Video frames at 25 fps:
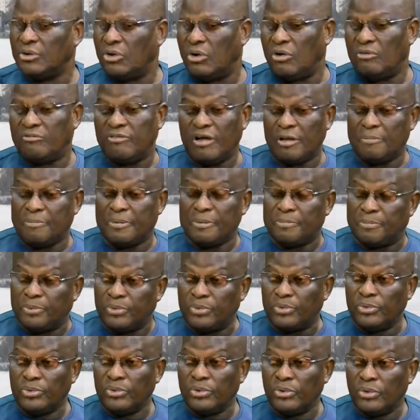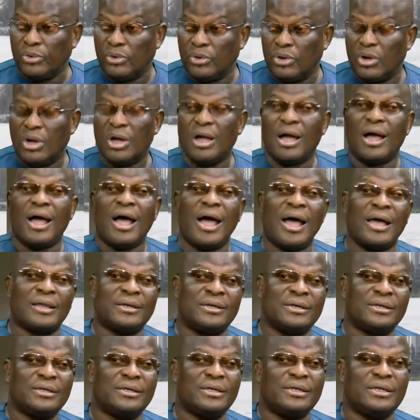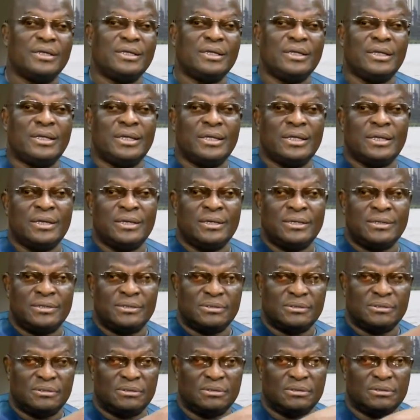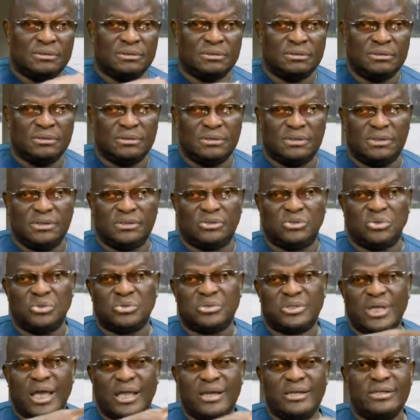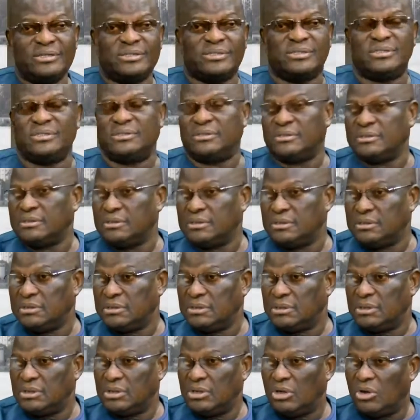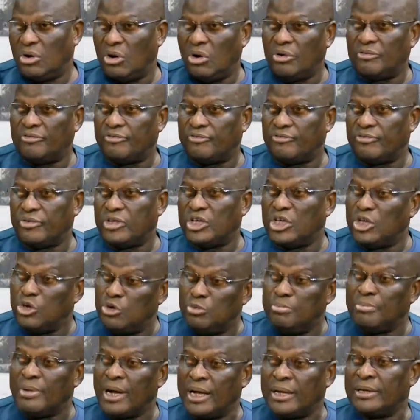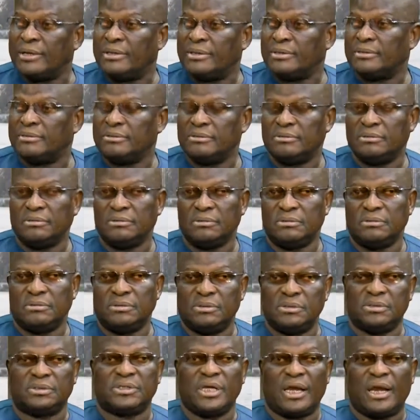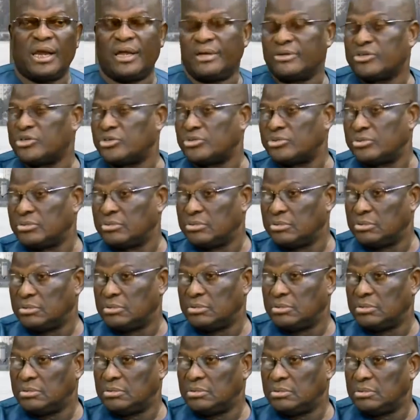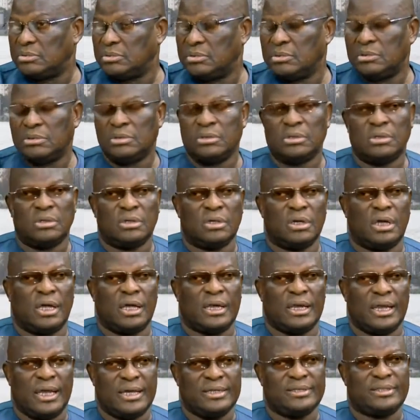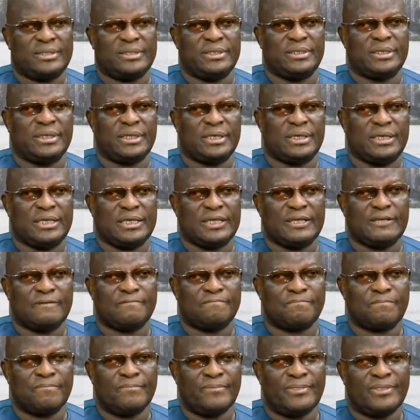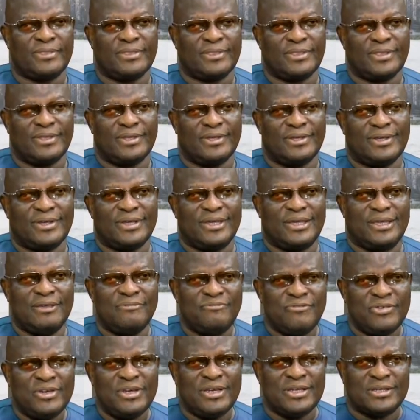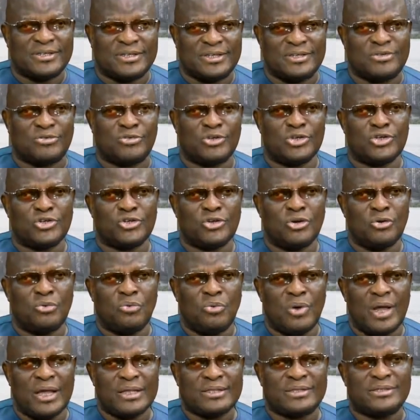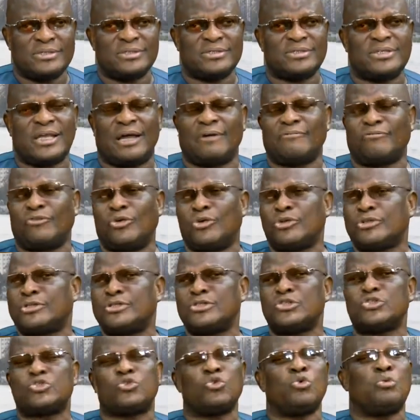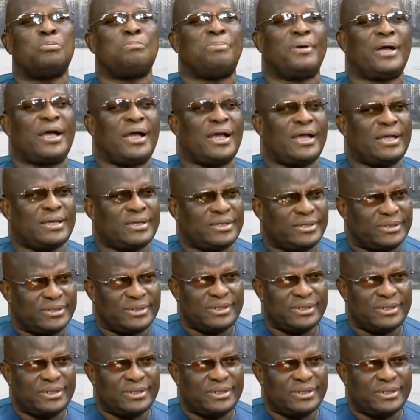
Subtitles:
of our people and in the totality of human interaction. And I think, given a situation where things have gotten so bad